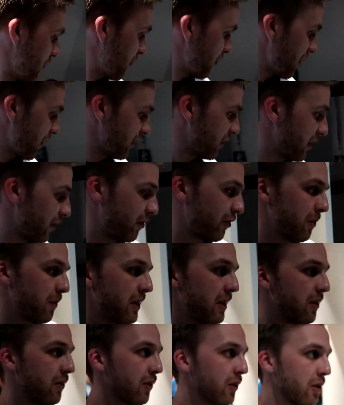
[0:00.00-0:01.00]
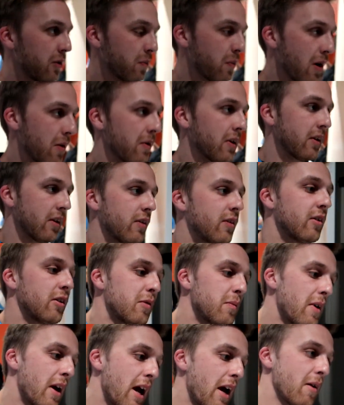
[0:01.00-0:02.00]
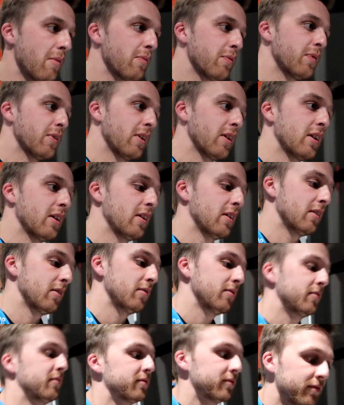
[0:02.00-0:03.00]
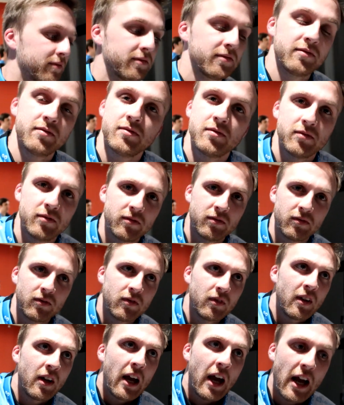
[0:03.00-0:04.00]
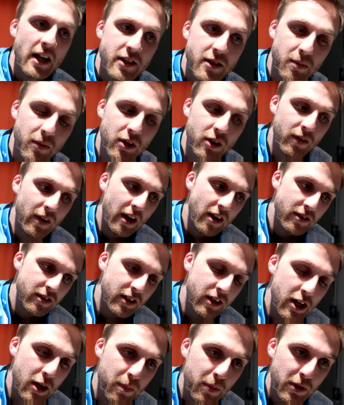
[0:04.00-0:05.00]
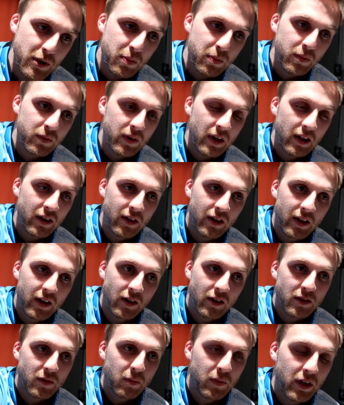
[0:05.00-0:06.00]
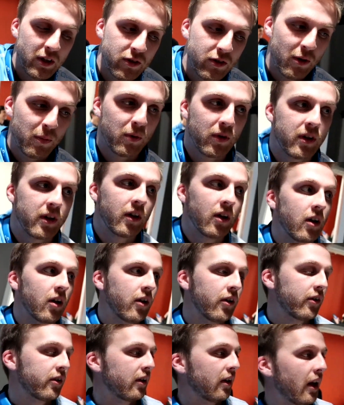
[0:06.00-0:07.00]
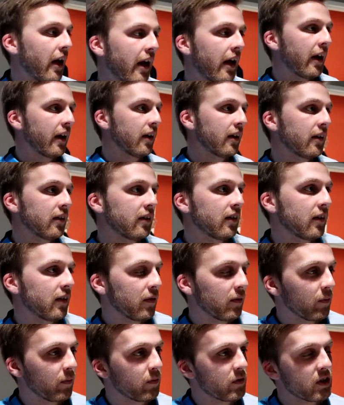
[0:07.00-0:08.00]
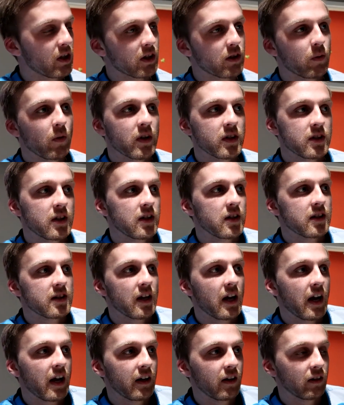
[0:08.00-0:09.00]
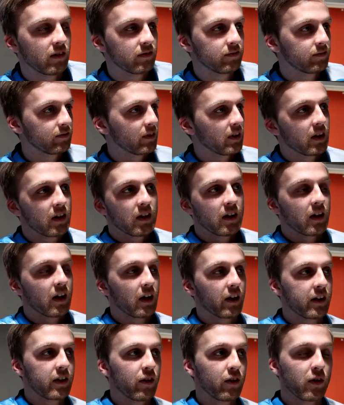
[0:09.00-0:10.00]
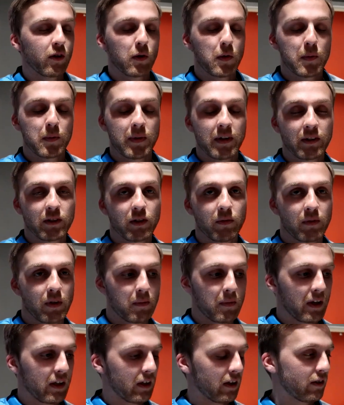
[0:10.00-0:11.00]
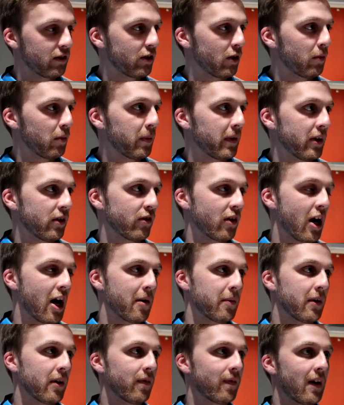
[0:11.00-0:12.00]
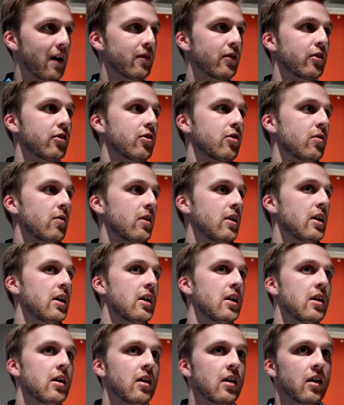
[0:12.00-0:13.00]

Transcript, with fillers: Personally for me, it really bummed on the third map. Fucking had some good rounds to keep us in it, some big triple kills, and then 6-1 CT side. Kind of killed our momentum by making a stupid play drop in a 5 versus 3.